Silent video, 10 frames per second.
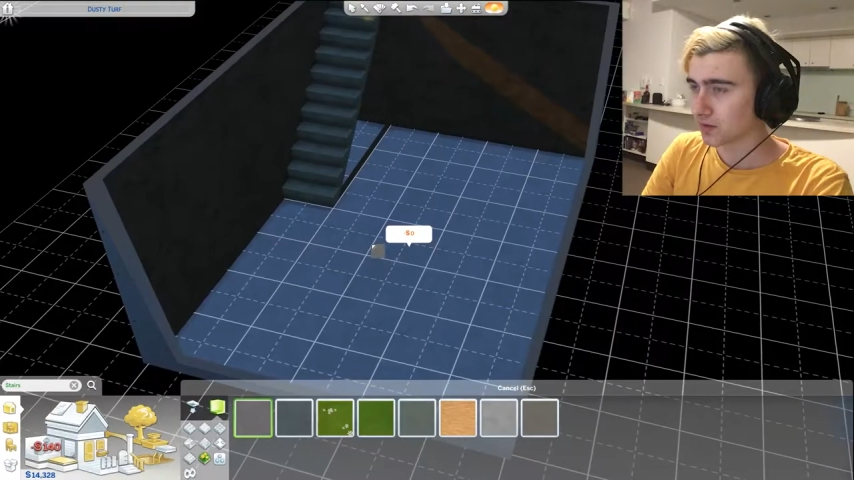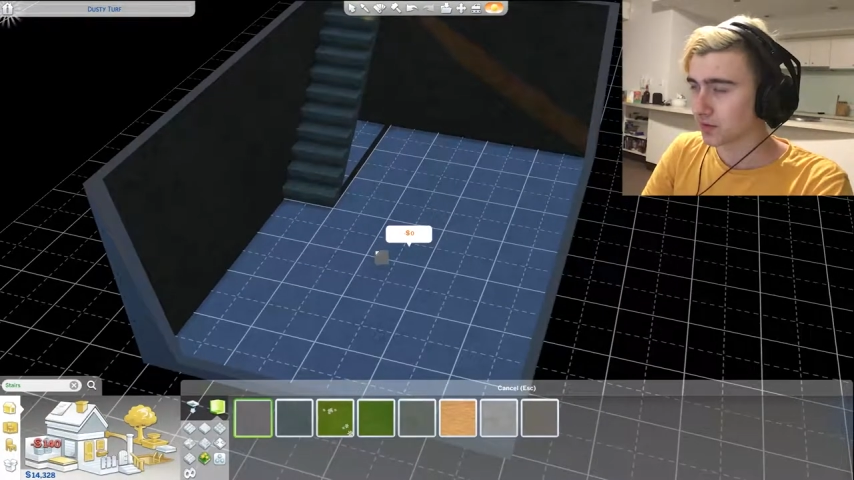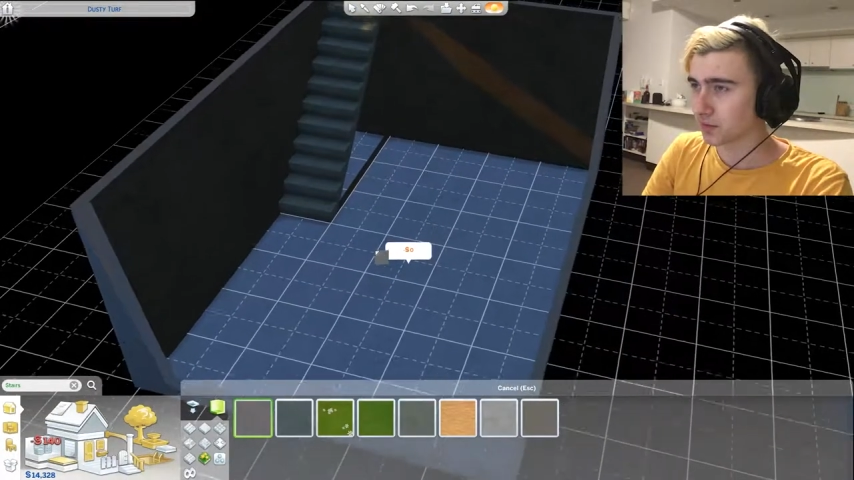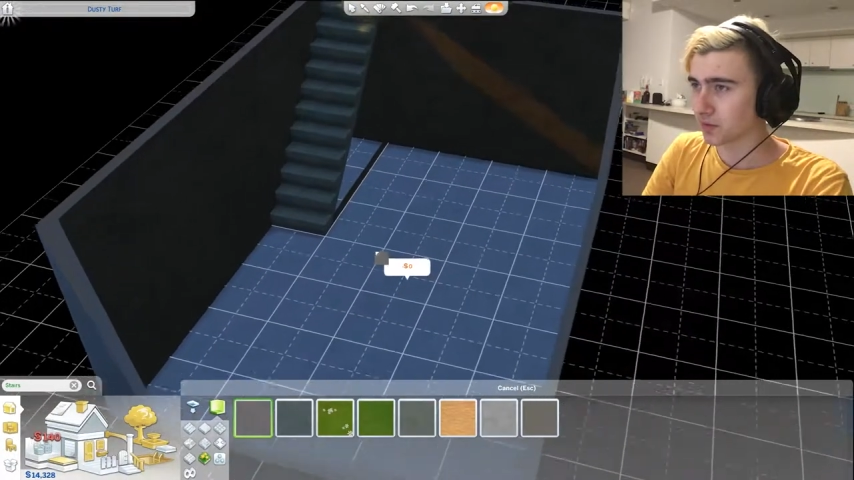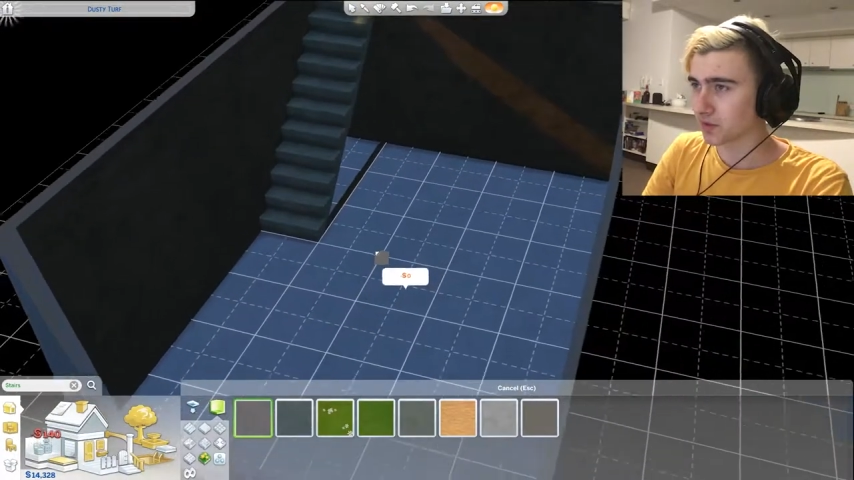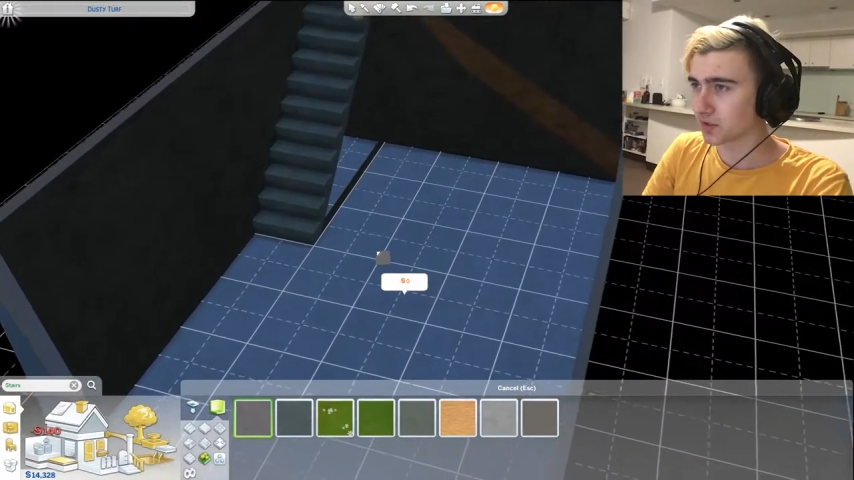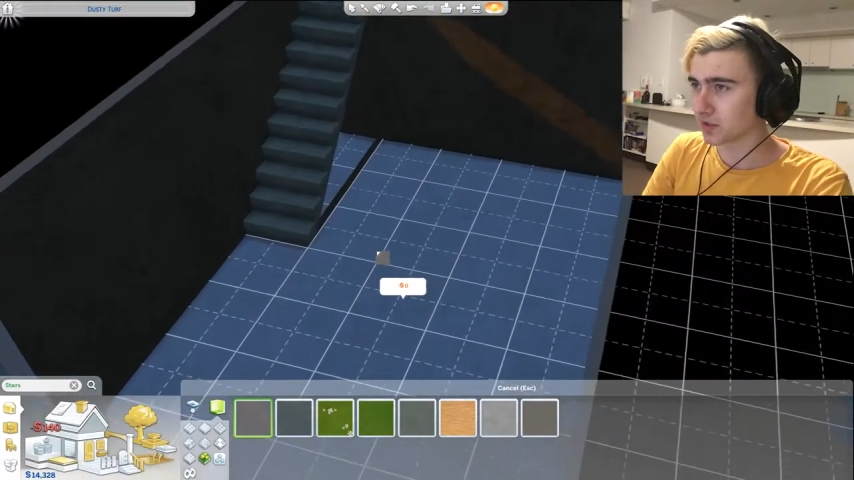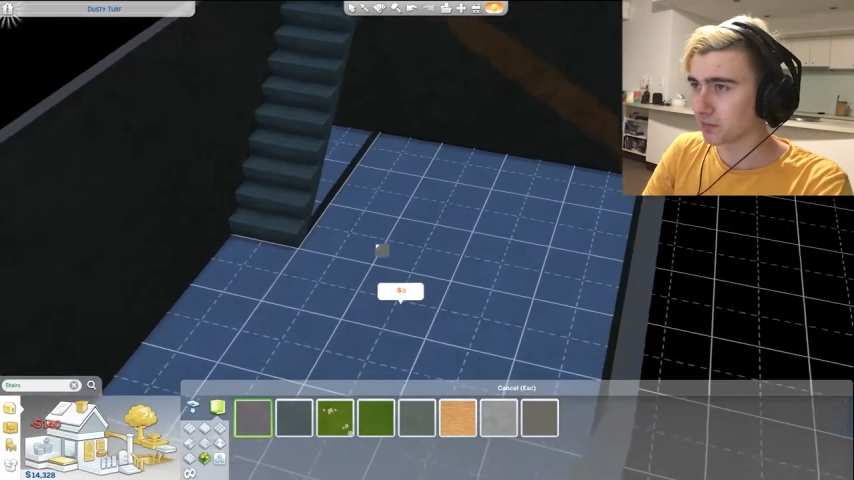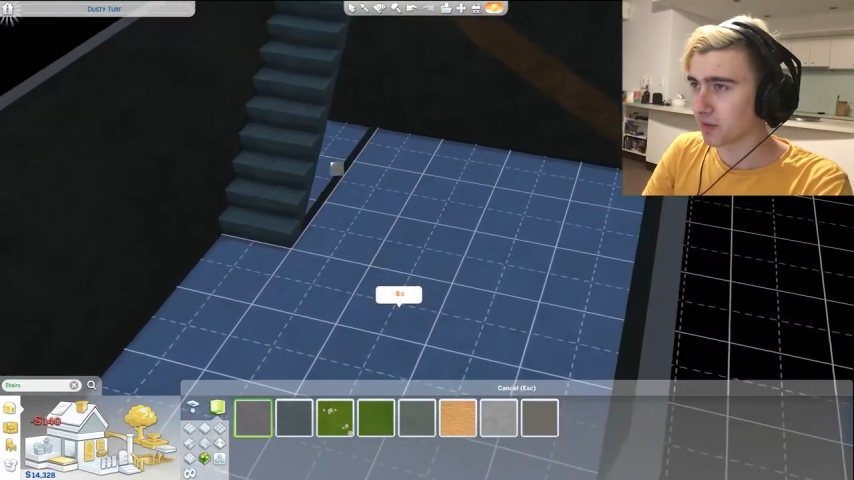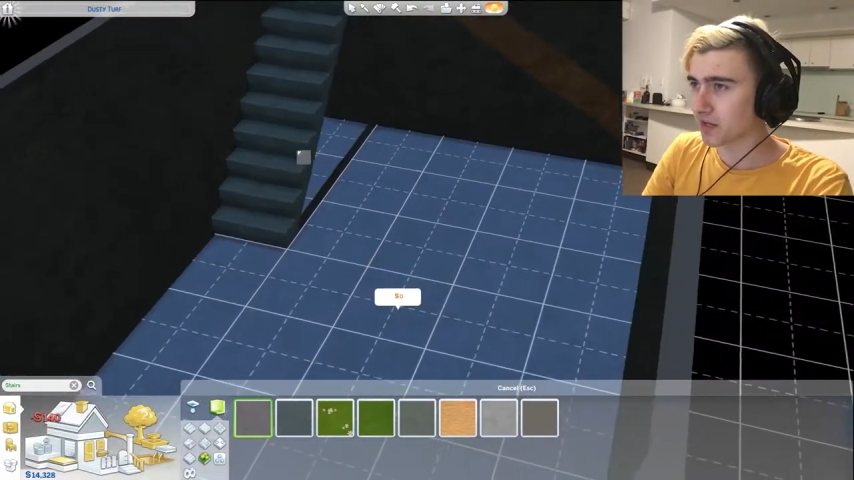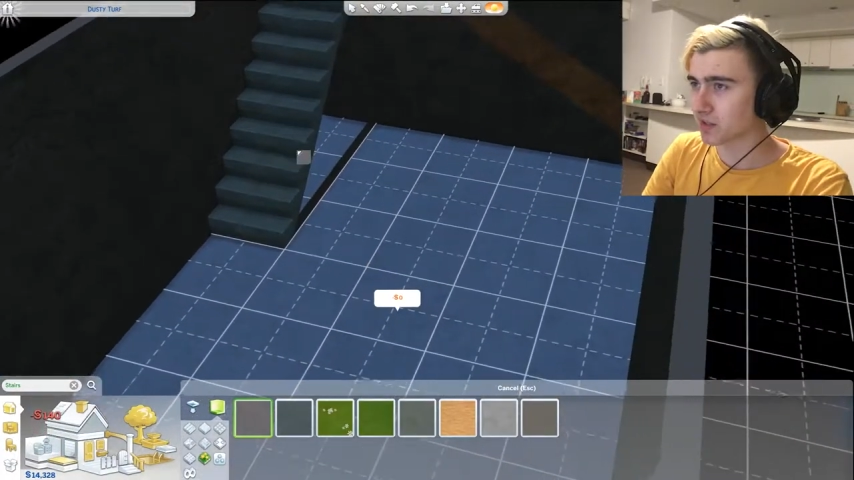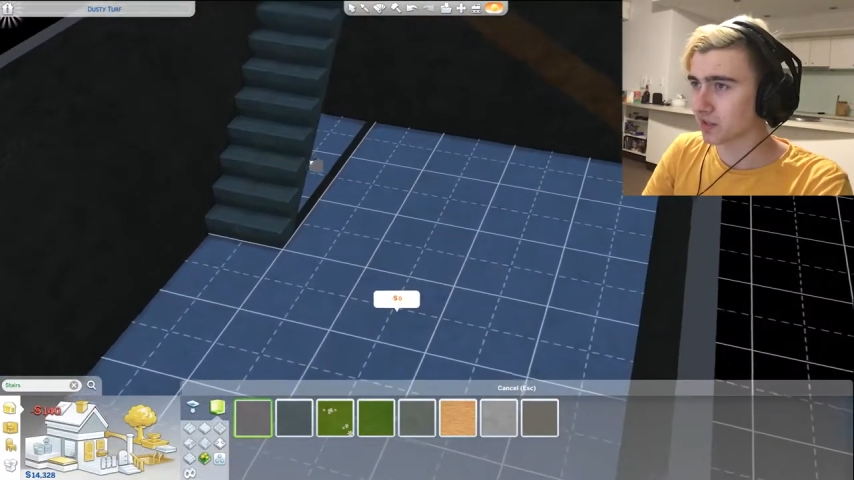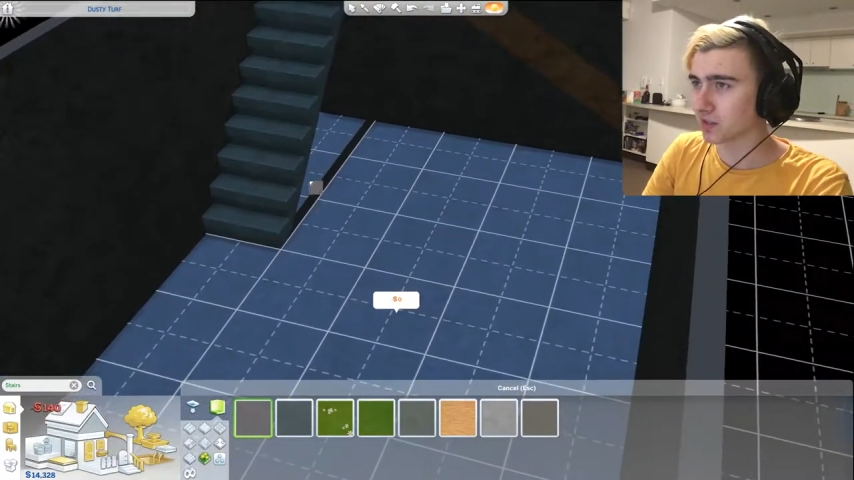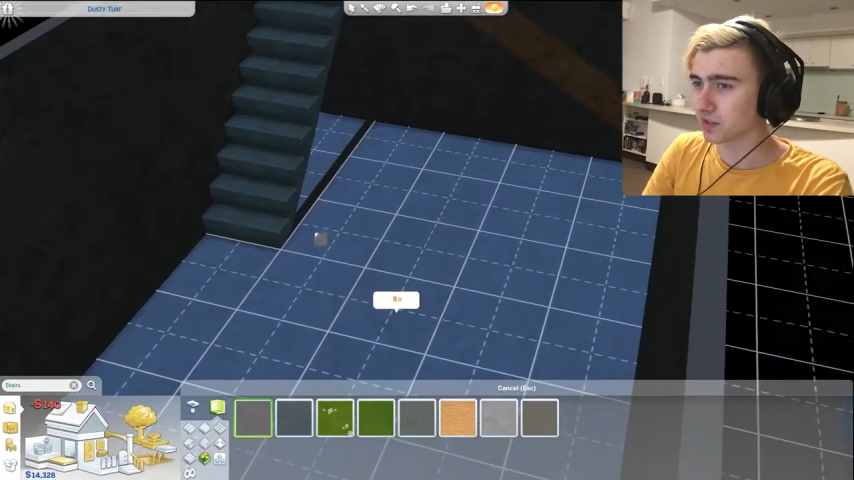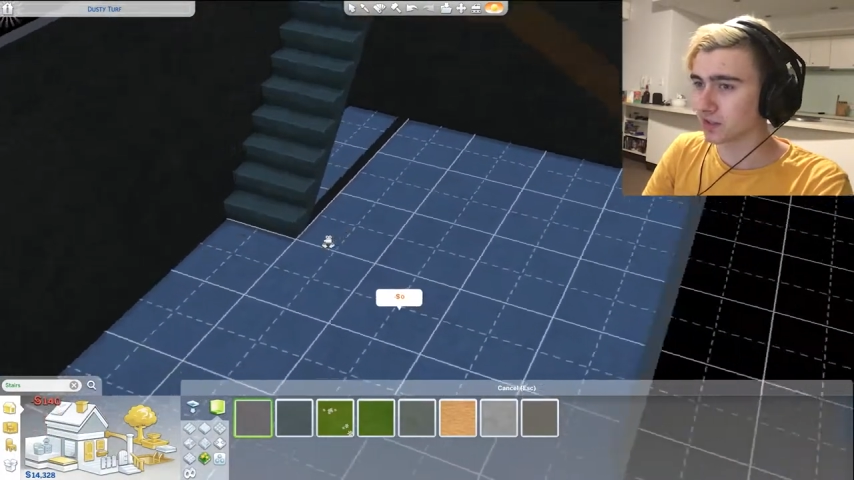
There we are. He basically